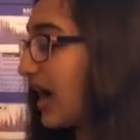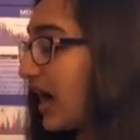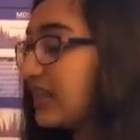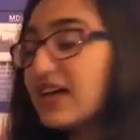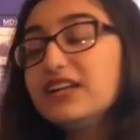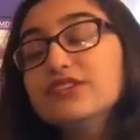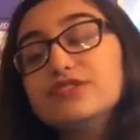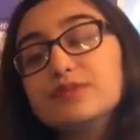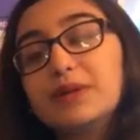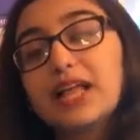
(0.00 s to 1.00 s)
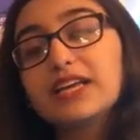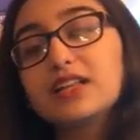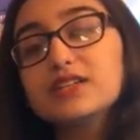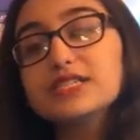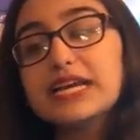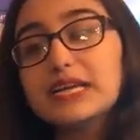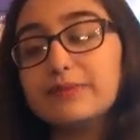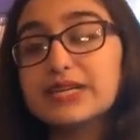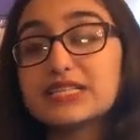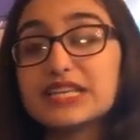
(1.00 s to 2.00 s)
I then used molecular
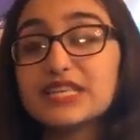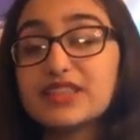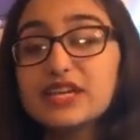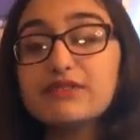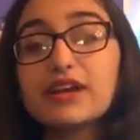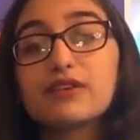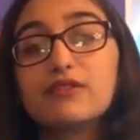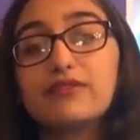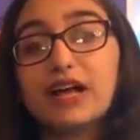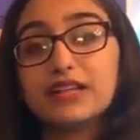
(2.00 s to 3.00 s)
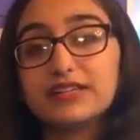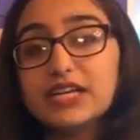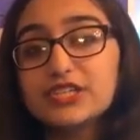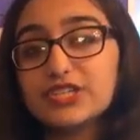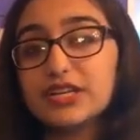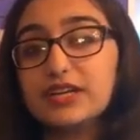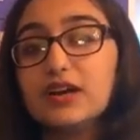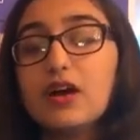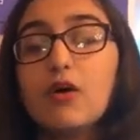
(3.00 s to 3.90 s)
dynamics as a theoretical validation